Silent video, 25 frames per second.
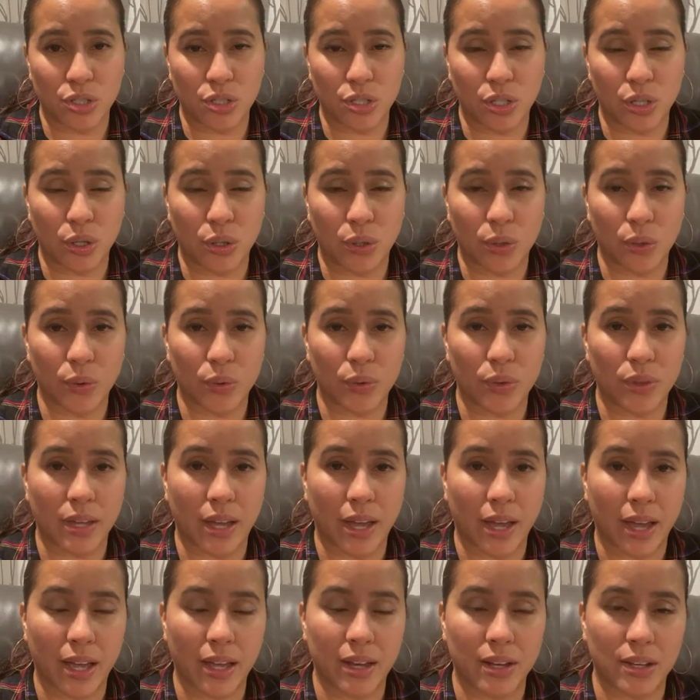know
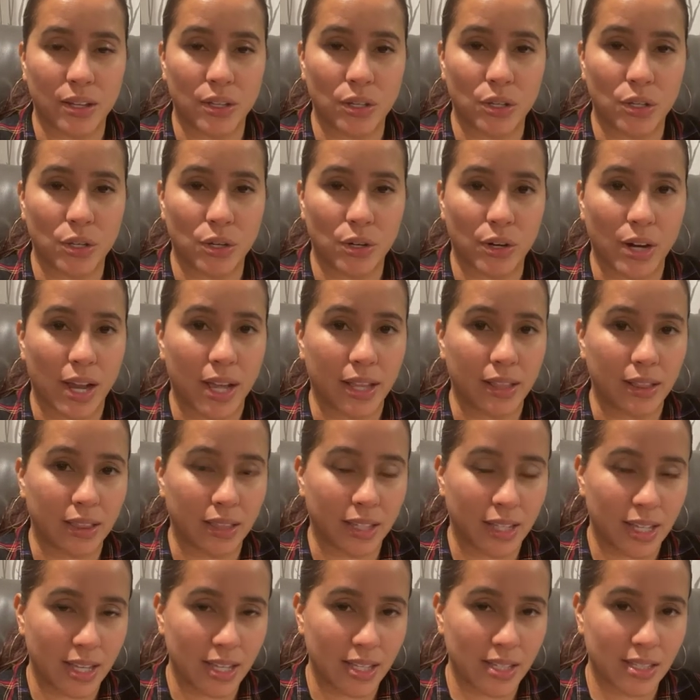that you're at
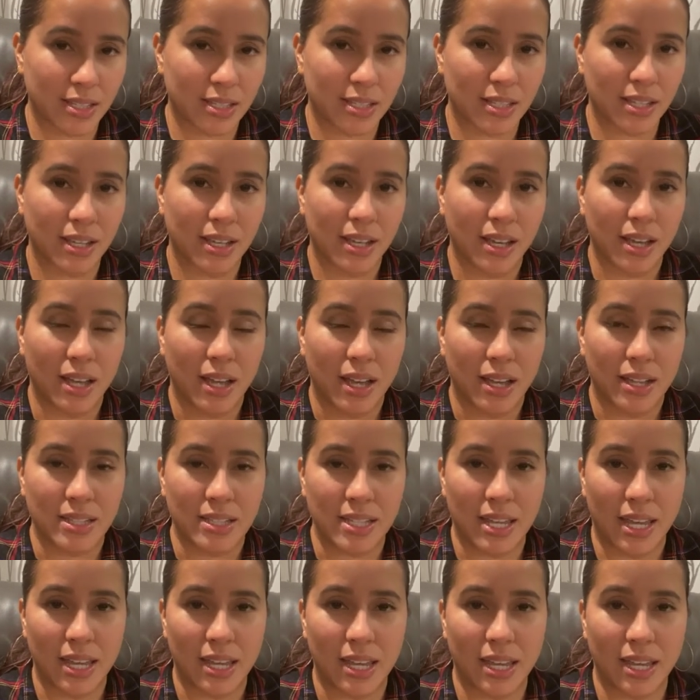least
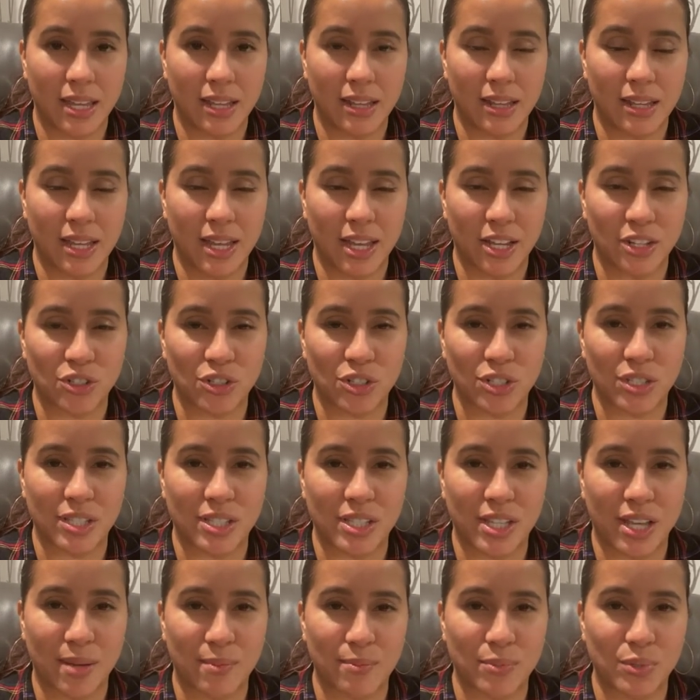taking the extra
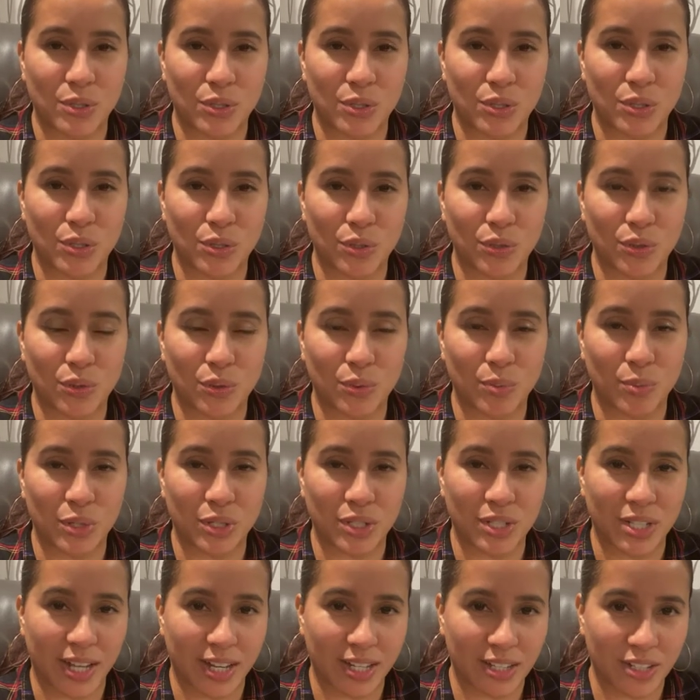steps to
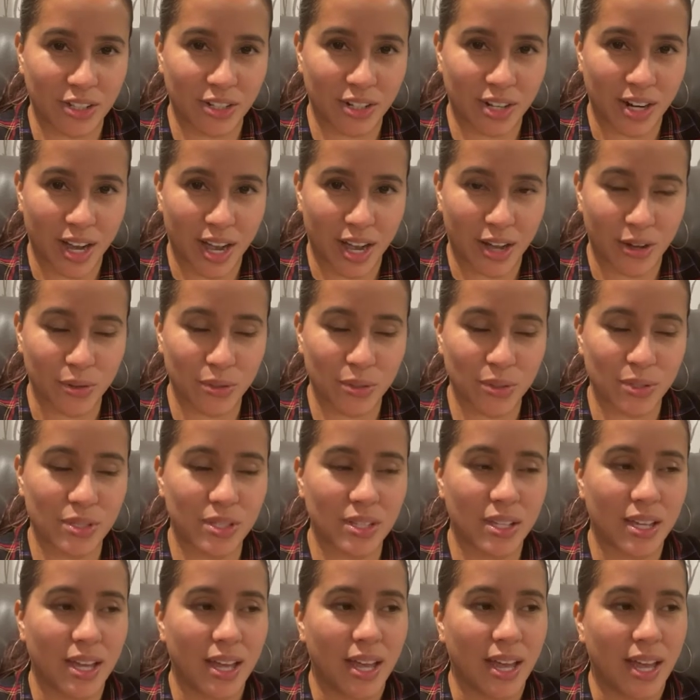protect your house.